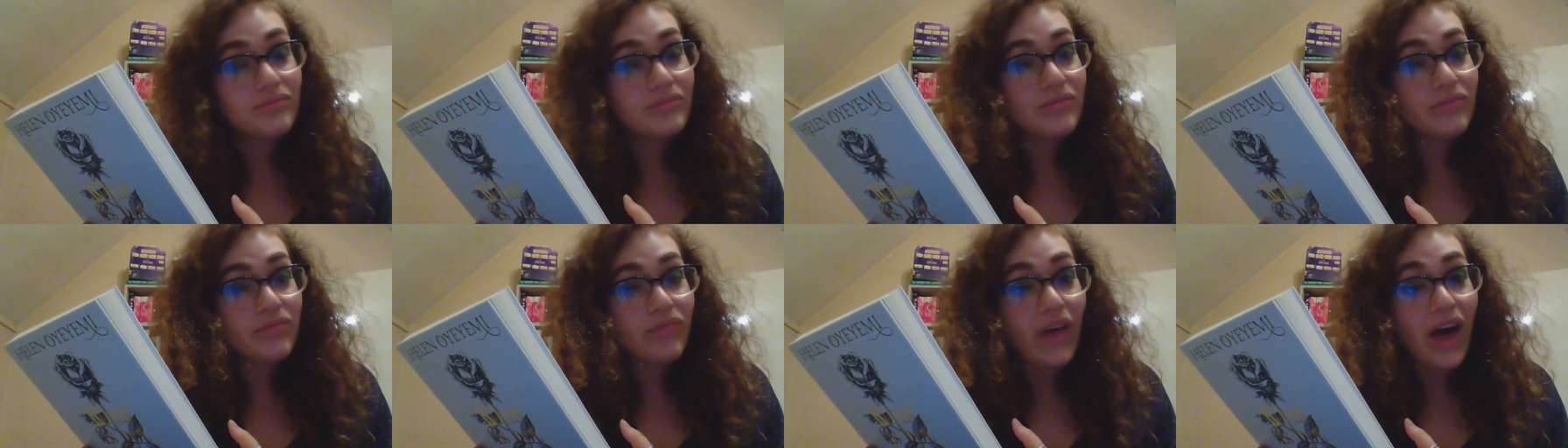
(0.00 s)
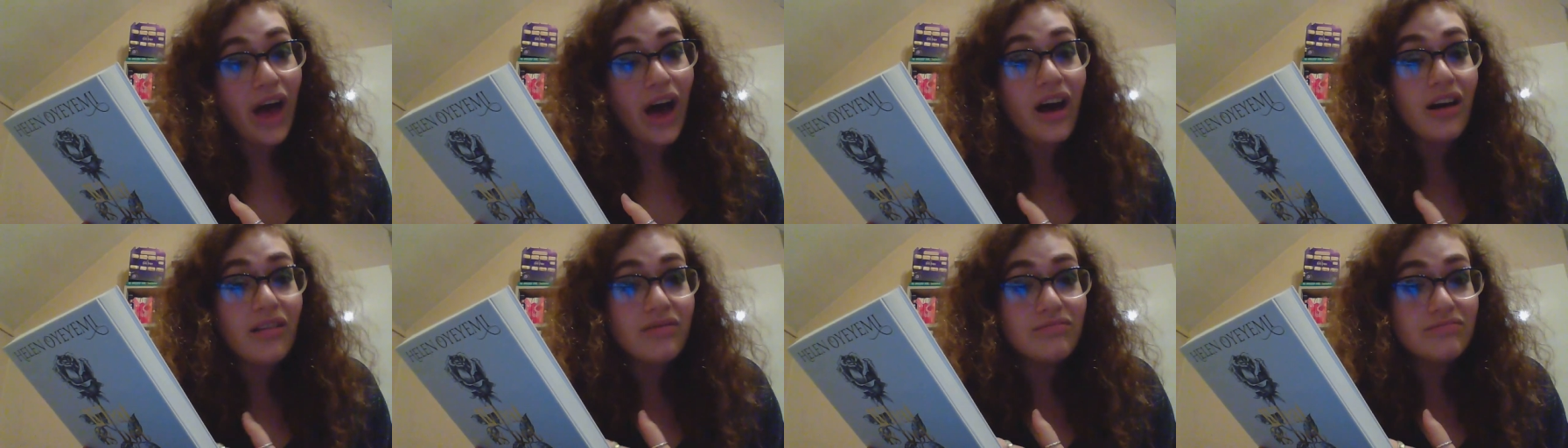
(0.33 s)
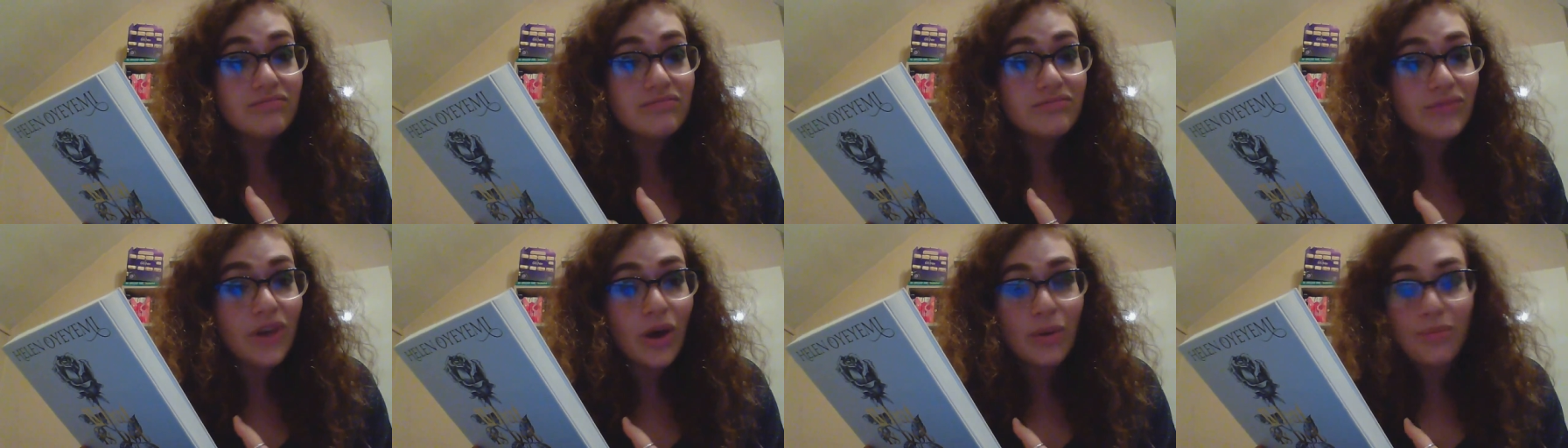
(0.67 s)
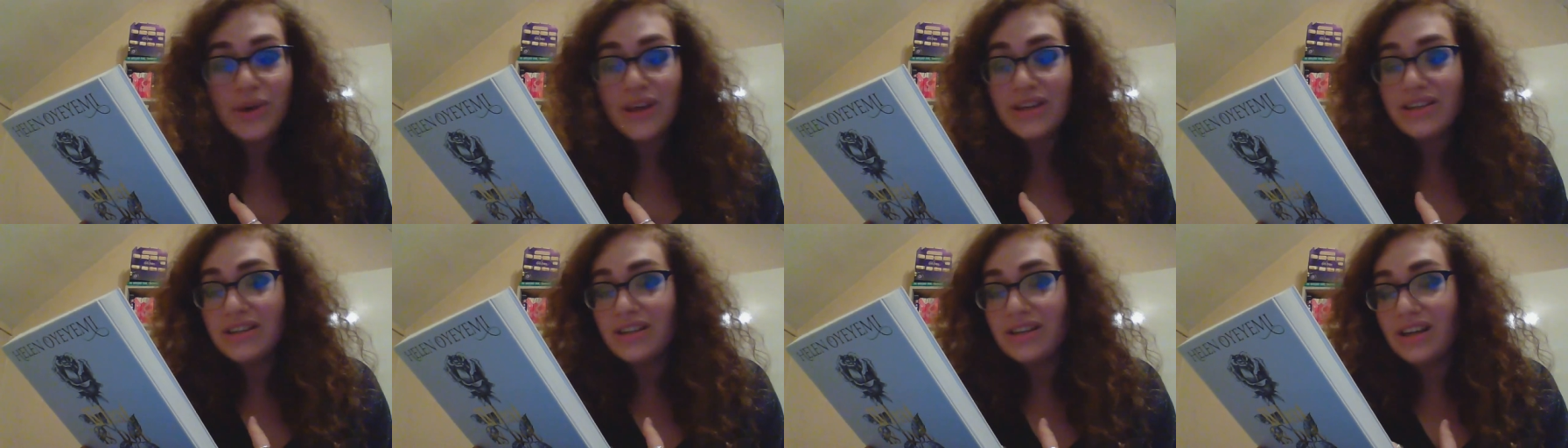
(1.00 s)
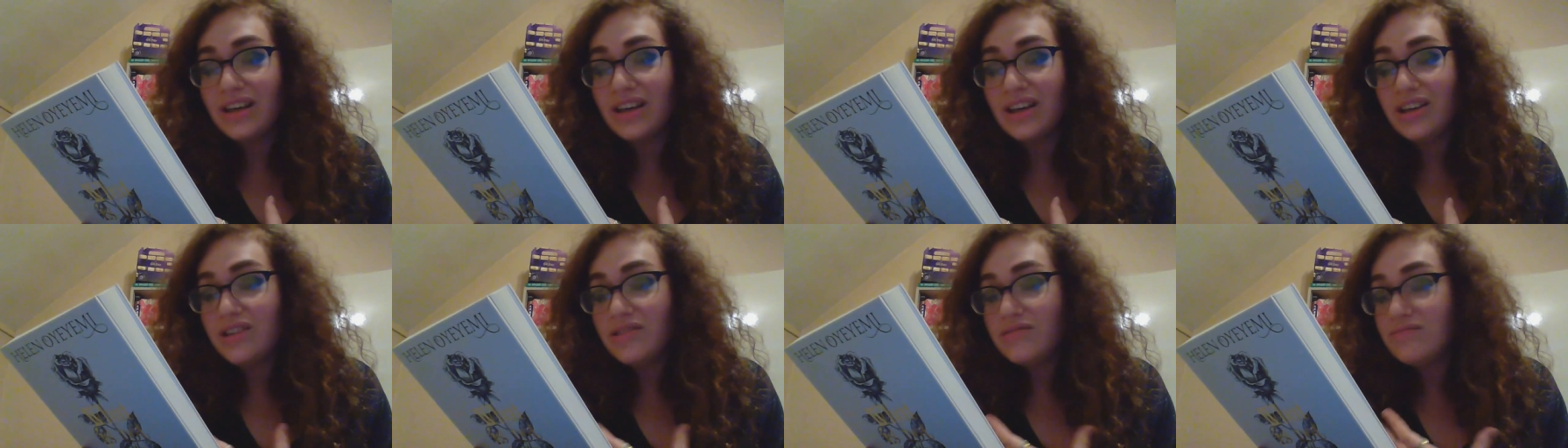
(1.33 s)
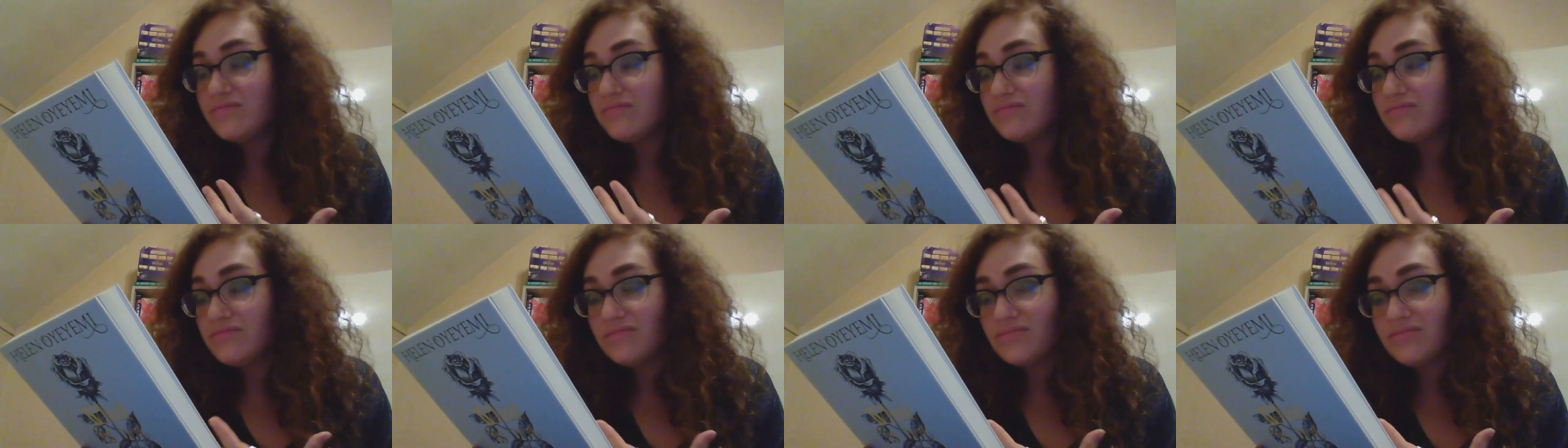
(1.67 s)
That immediately
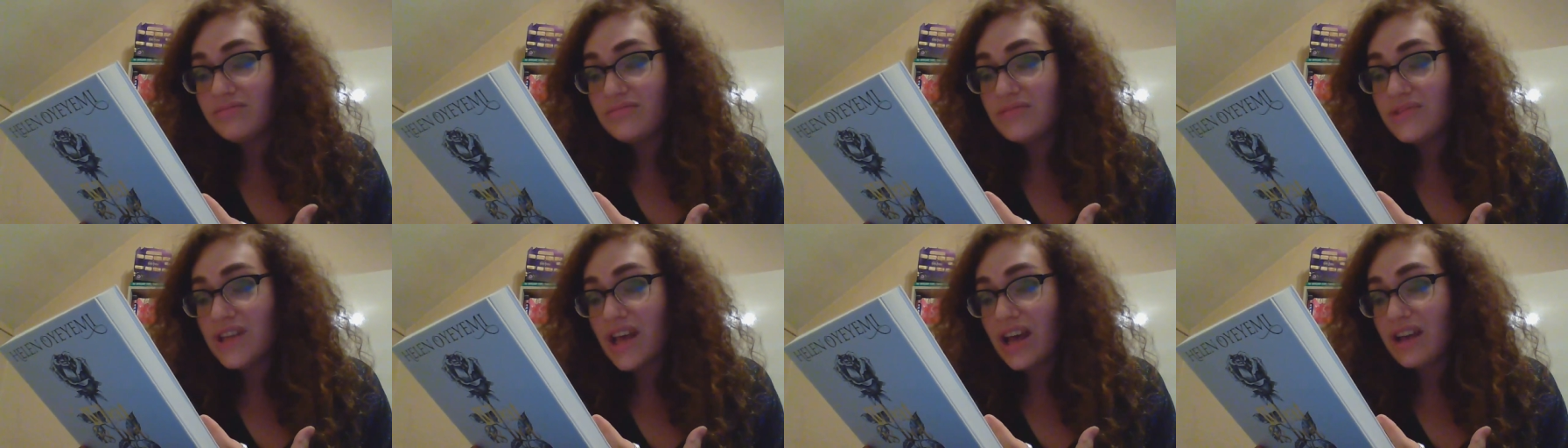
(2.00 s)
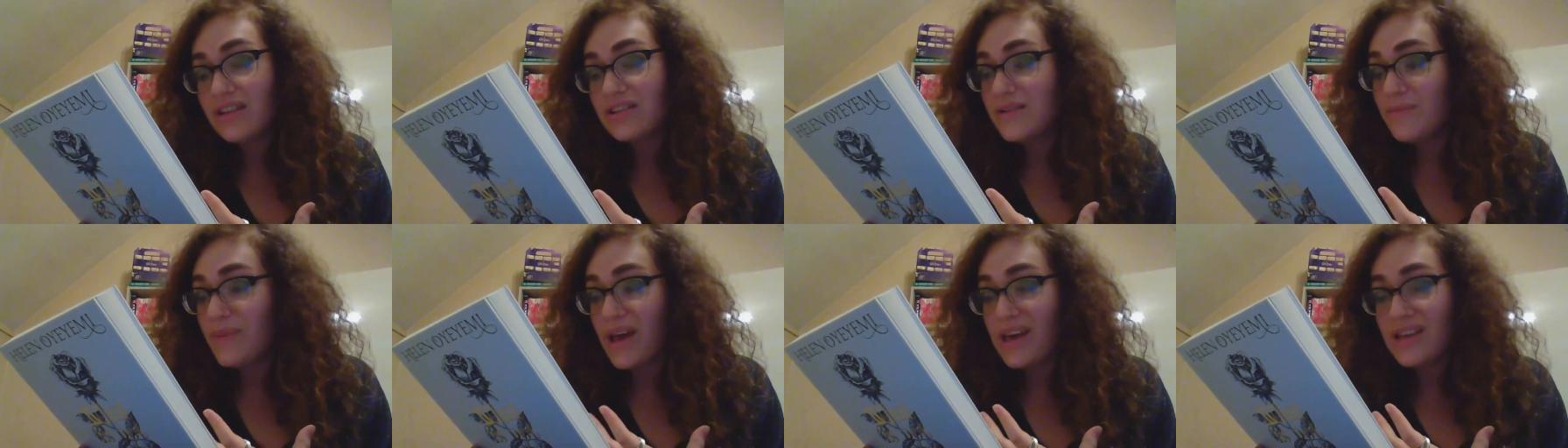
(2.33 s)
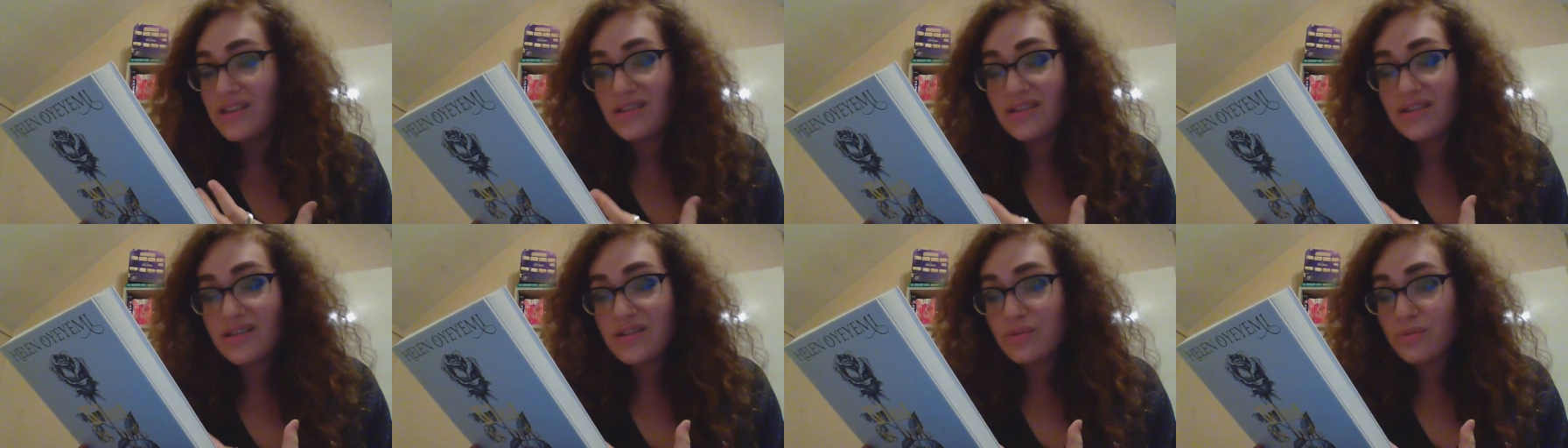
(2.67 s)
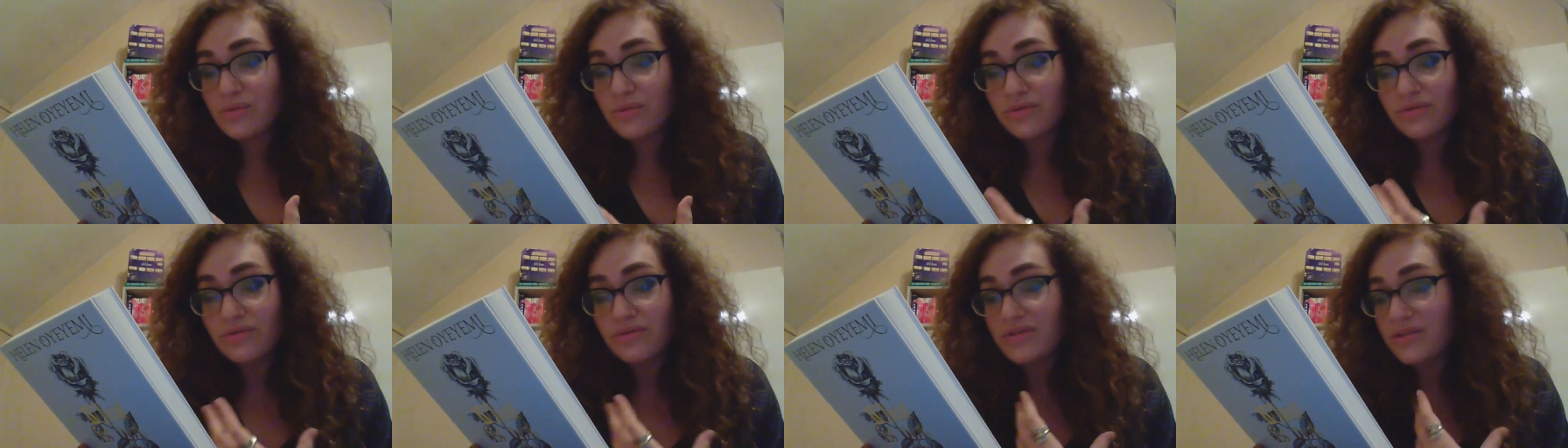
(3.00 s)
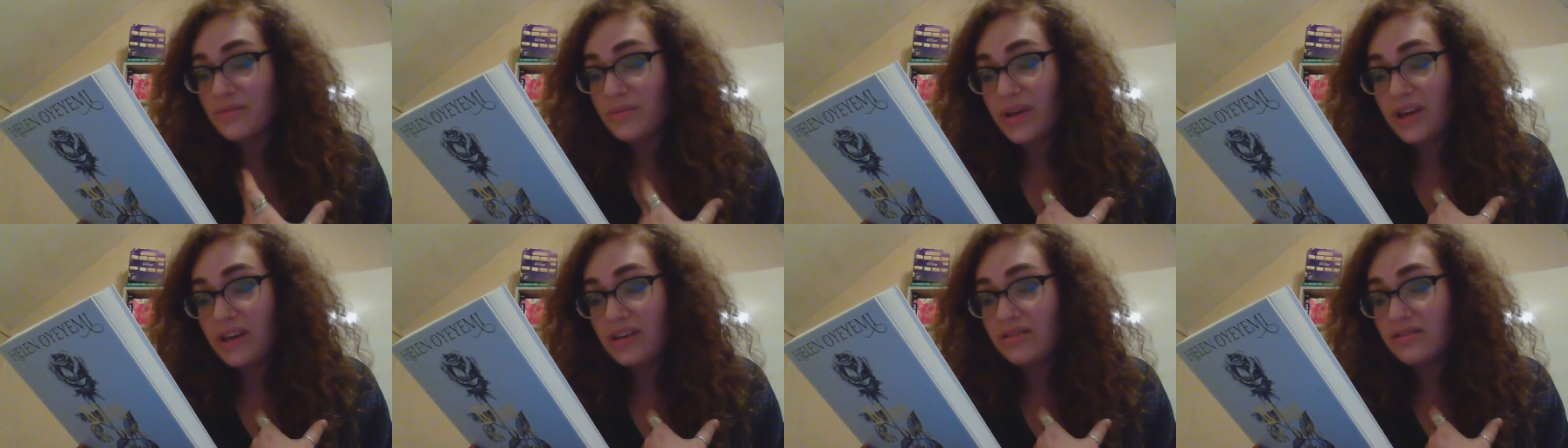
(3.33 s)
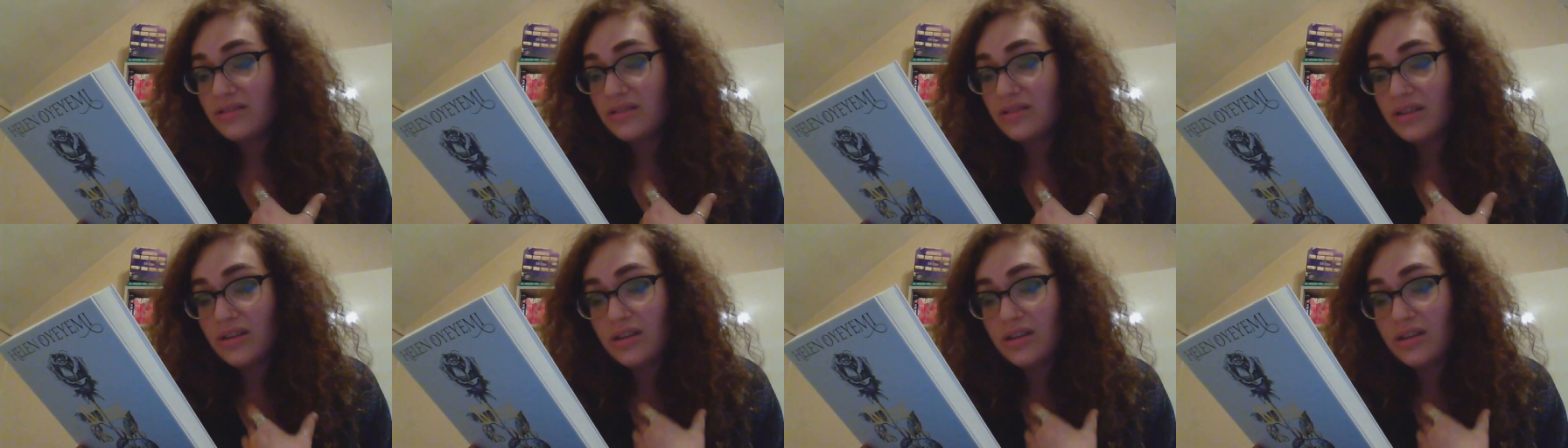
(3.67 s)
sounds amazing to me.